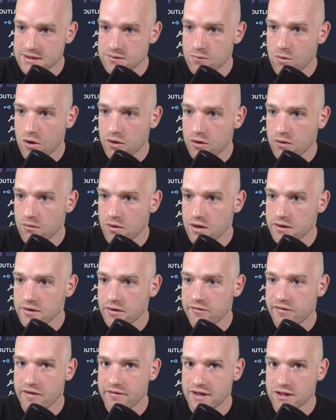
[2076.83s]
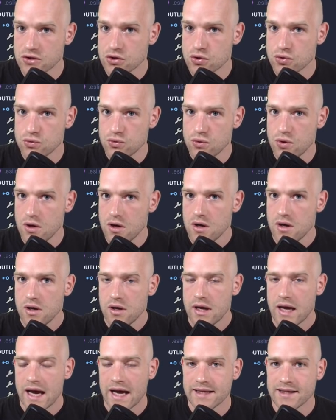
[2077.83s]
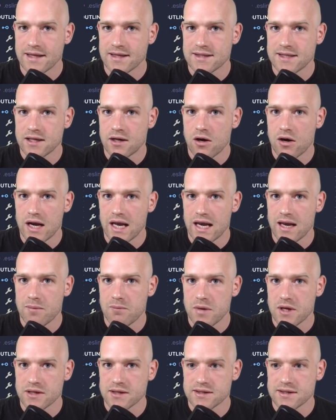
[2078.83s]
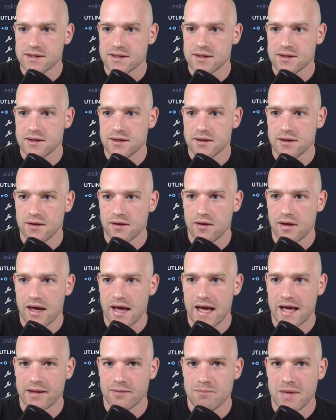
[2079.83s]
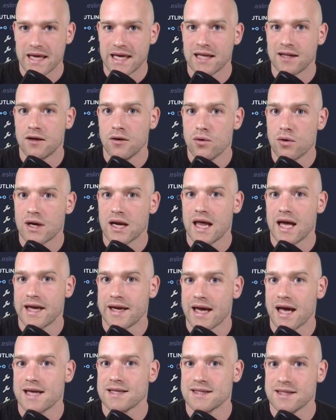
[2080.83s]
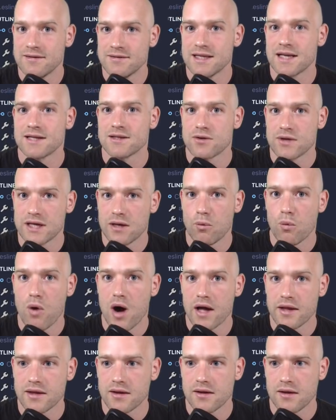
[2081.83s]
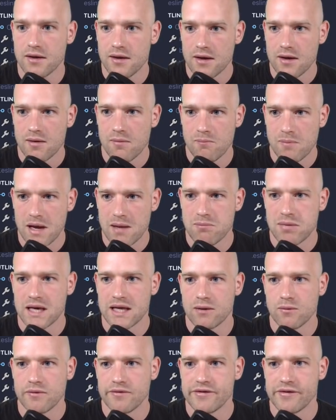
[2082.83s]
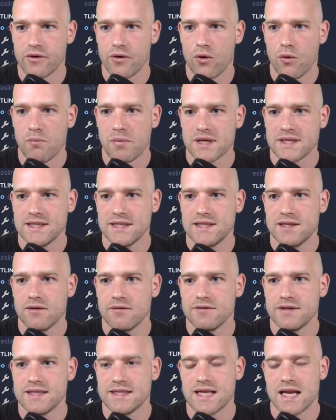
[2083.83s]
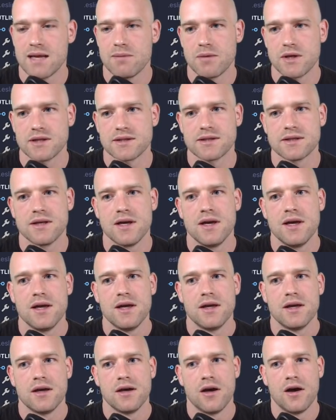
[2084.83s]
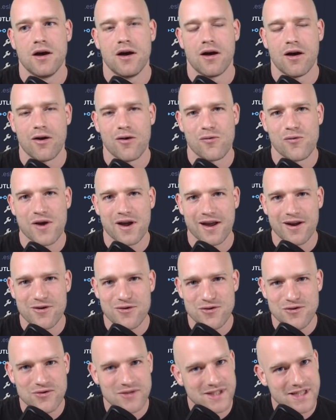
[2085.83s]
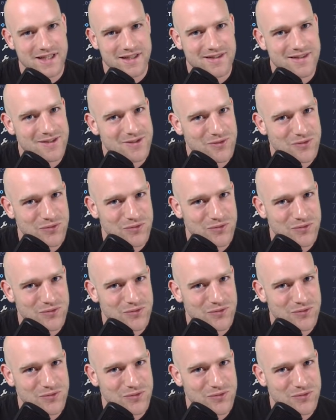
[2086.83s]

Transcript: workaround of having two identical elements and make it look like as if there is only one by playing with the opacity of these elements. We're going to use it to